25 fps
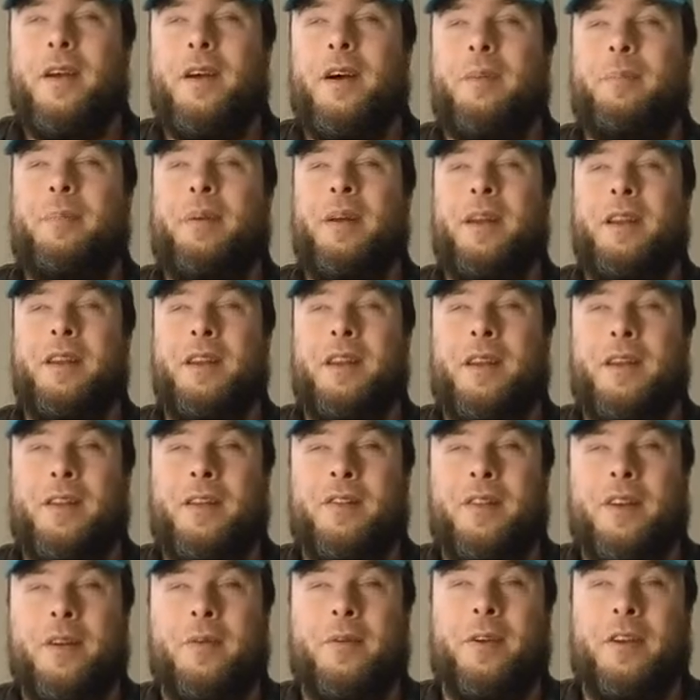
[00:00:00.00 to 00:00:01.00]

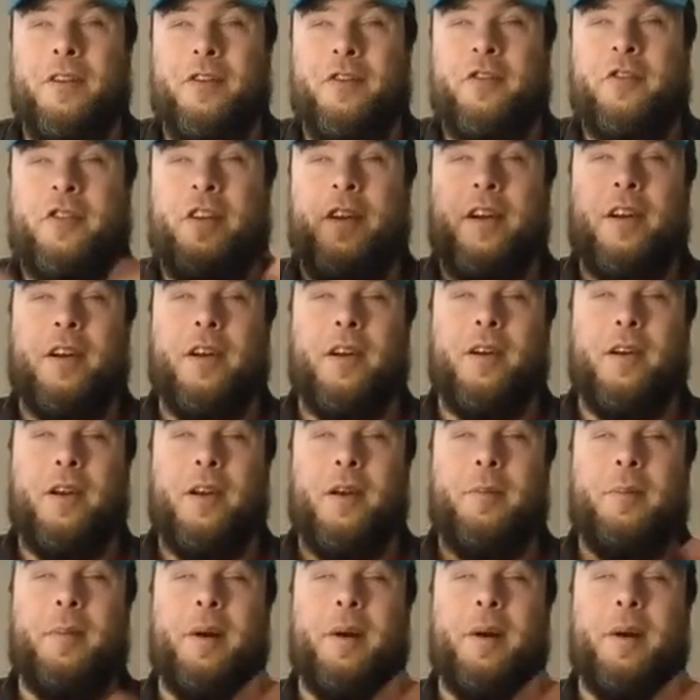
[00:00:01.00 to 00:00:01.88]
opinions, and I want to share